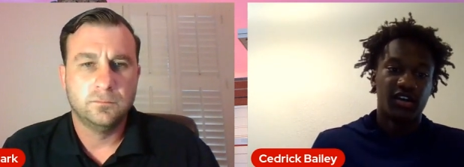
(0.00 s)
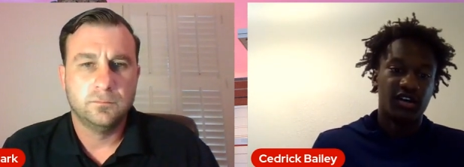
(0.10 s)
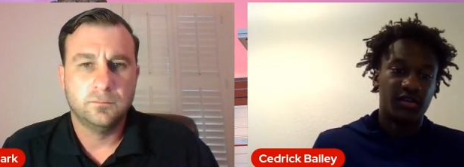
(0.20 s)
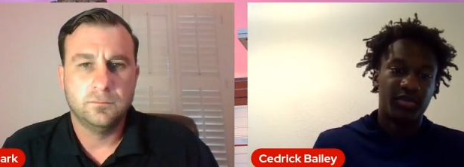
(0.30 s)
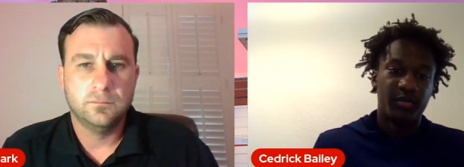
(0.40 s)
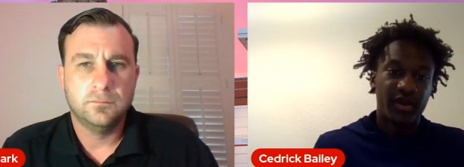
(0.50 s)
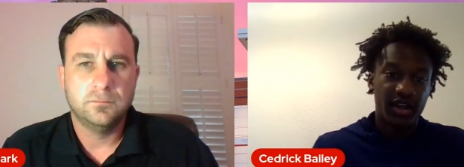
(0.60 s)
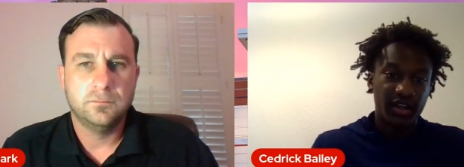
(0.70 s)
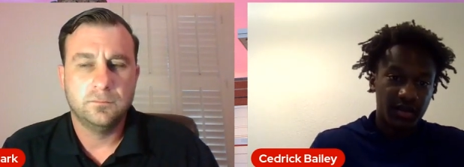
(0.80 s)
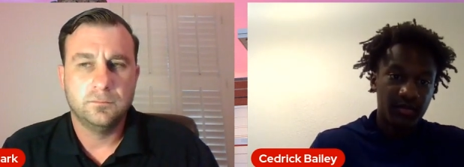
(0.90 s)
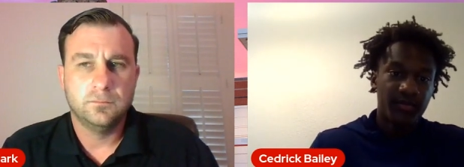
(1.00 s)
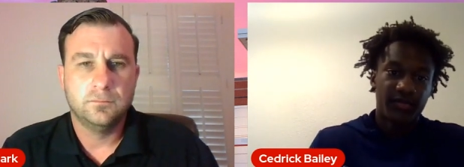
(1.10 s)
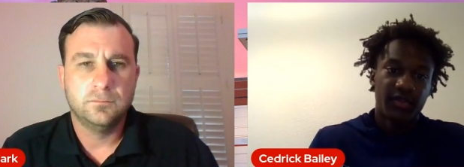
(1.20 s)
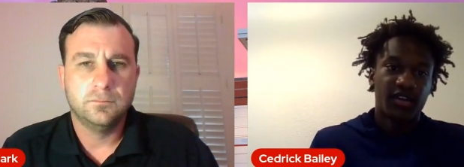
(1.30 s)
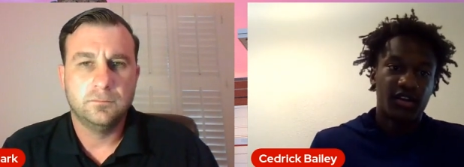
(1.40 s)
Speaker 1: um, prepare
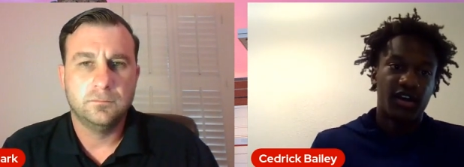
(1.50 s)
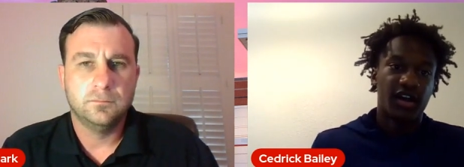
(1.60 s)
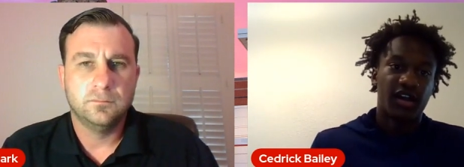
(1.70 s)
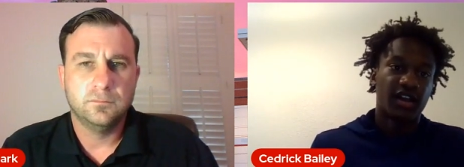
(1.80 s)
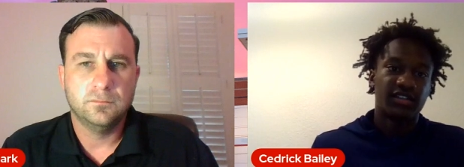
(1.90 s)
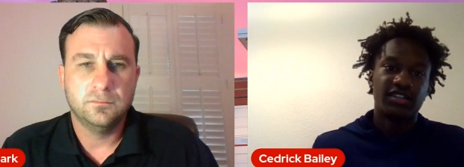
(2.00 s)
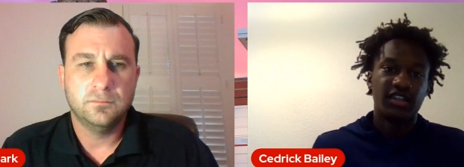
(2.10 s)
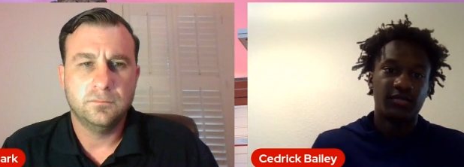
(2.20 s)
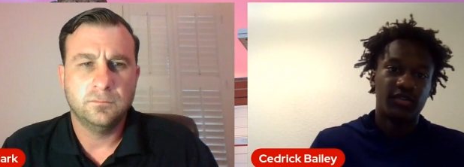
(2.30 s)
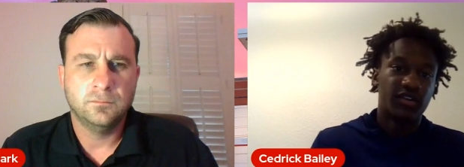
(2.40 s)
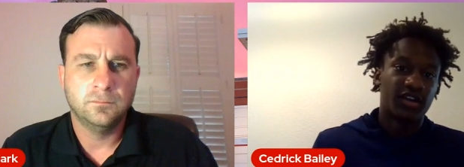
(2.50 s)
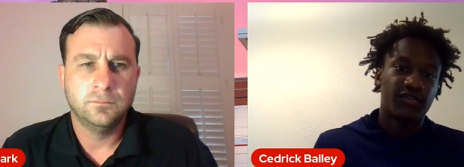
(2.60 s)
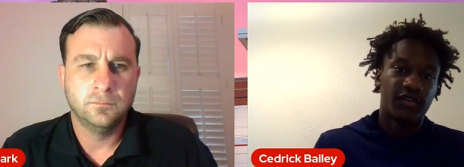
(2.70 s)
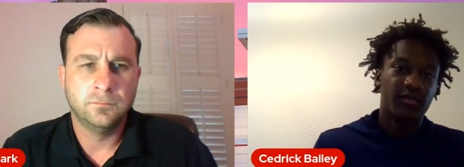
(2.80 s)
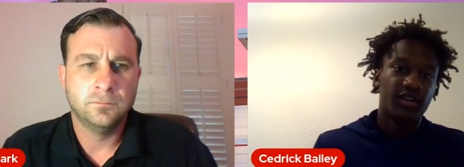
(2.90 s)
them, I, I could see him doing
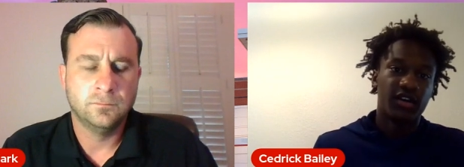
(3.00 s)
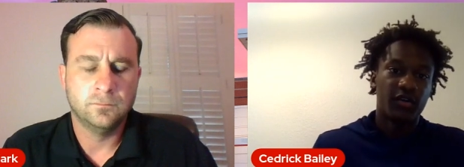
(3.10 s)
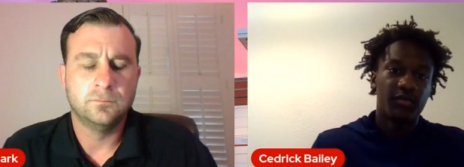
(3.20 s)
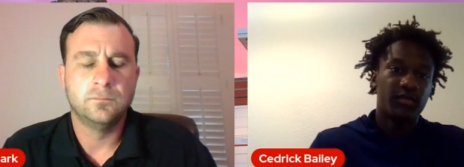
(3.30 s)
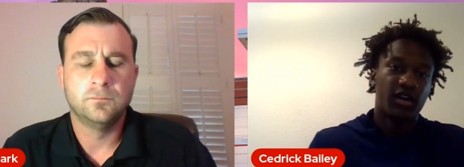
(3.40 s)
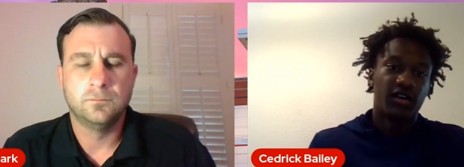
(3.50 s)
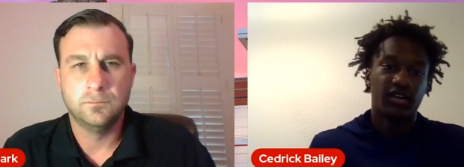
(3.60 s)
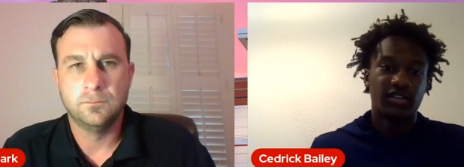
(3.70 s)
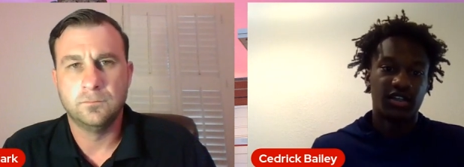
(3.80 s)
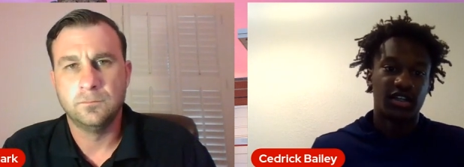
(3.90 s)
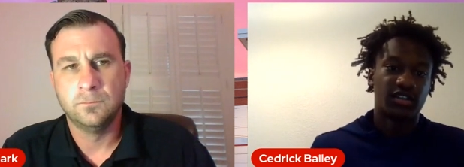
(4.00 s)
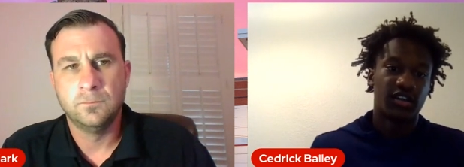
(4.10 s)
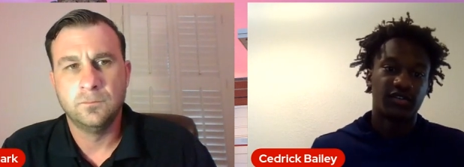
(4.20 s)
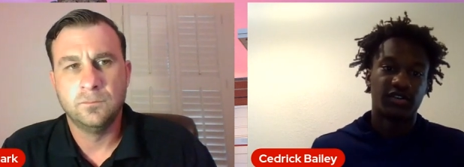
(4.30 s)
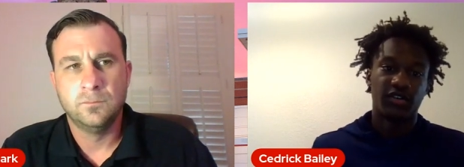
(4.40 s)
that for me and helping me out get to the next
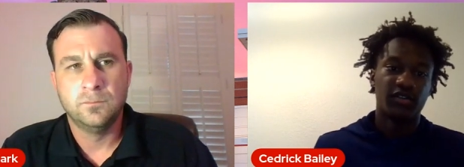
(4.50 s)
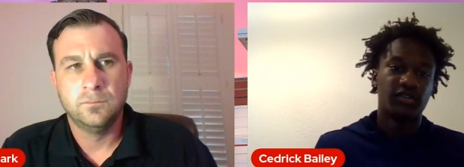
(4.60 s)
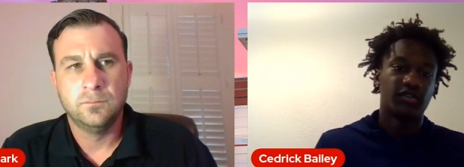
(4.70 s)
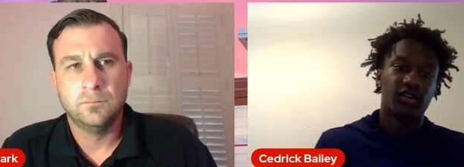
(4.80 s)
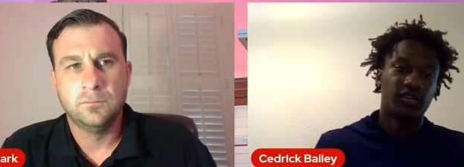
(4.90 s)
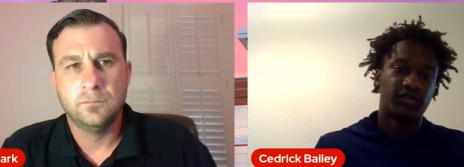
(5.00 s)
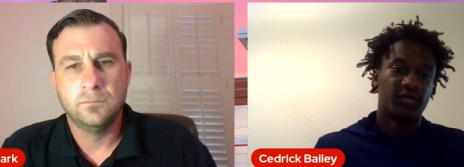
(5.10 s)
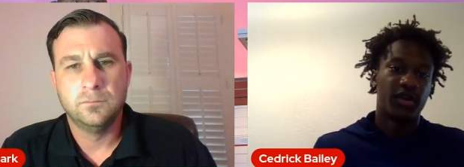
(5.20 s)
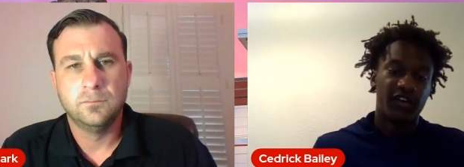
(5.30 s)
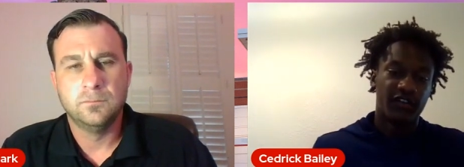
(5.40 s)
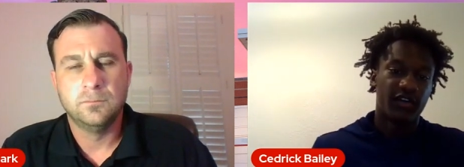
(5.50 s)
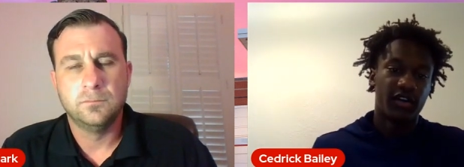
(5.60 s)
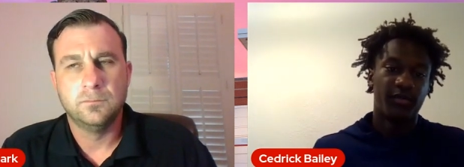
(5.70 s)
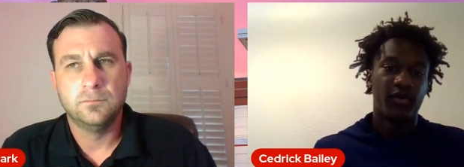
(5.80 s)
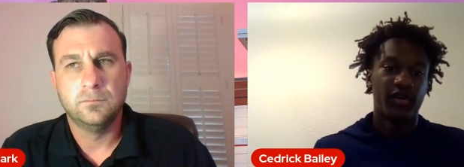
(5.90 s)
level. So it was it was
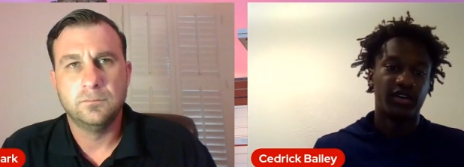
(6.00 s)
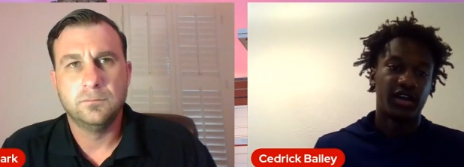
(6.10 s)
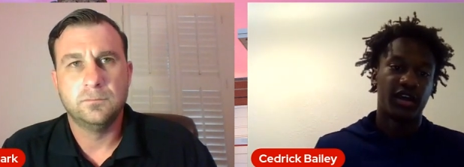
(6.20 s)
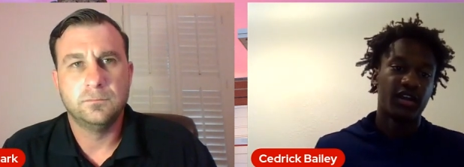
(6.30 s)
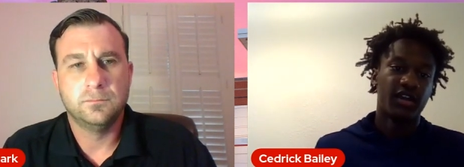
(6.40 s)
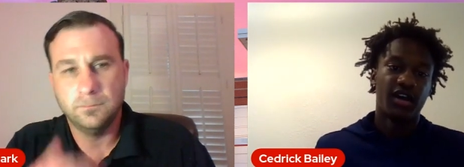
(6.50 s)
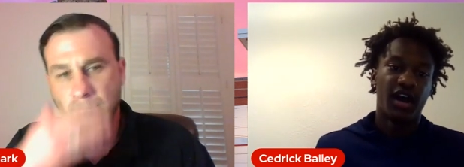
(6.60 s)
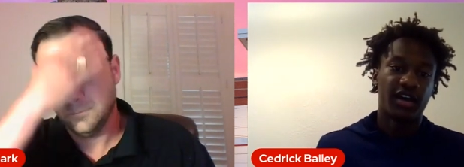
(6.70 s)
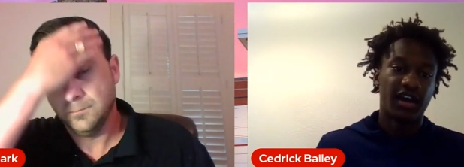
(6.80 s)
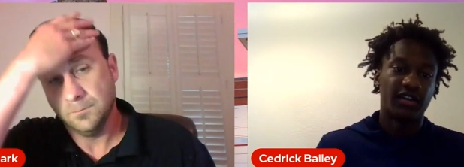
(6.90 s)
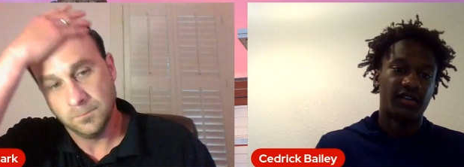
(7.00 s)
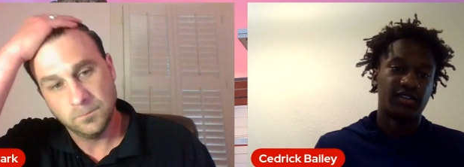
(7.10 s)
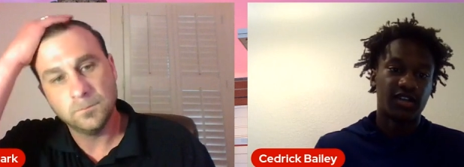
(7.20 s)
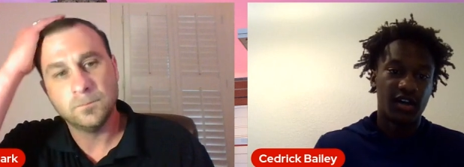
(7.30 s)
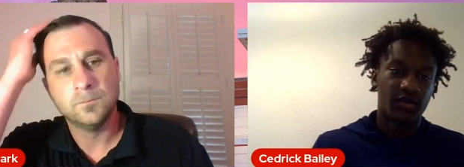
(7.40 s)
very important that I got to
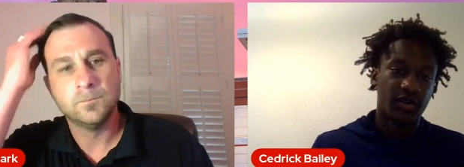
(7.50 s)
talk